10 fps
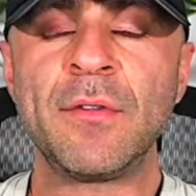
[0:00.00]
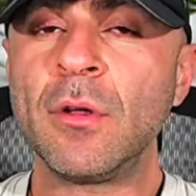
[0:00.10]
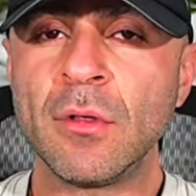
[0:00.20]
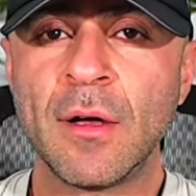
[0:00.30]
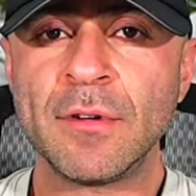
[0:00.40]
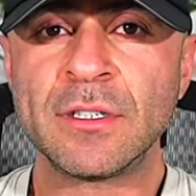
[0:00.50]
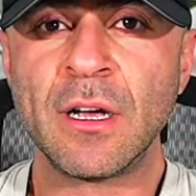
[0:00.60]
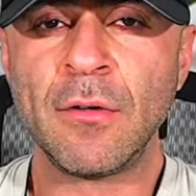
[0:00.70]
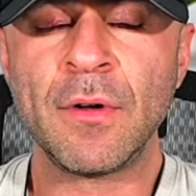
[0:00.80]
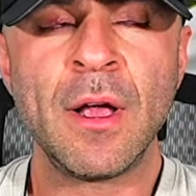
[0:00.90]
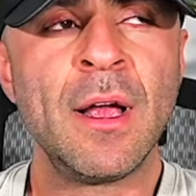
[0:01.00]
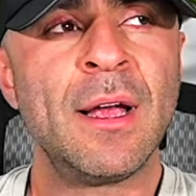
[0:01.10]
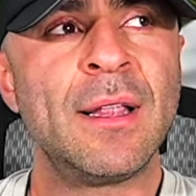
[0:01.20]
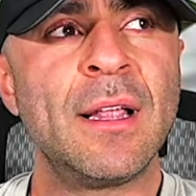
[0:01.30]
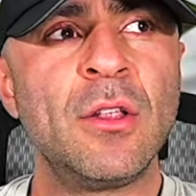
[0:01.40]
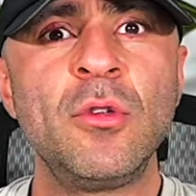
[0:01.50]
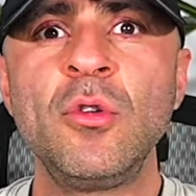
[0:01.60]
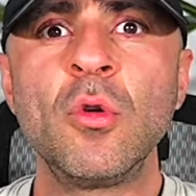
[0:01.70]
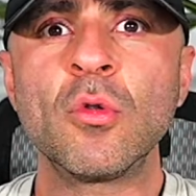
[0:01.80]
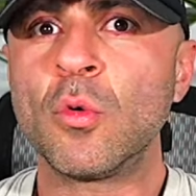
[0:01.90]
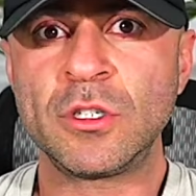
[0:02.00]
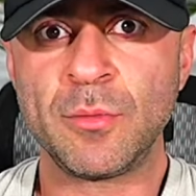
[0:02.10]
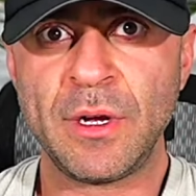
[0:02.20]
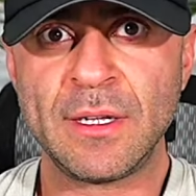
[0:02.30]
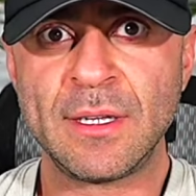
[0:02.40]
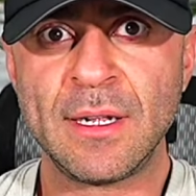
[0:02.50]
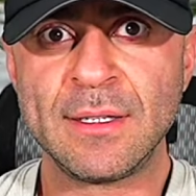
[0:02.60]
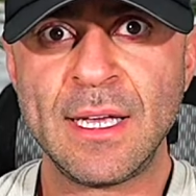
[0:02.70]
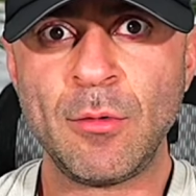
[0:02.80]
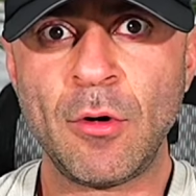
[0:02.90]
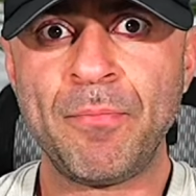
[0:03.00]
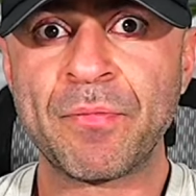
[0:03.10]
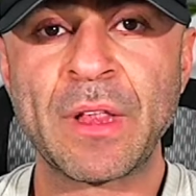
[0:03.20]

If you don't love yourself, that you don't know what you're bringing to the table.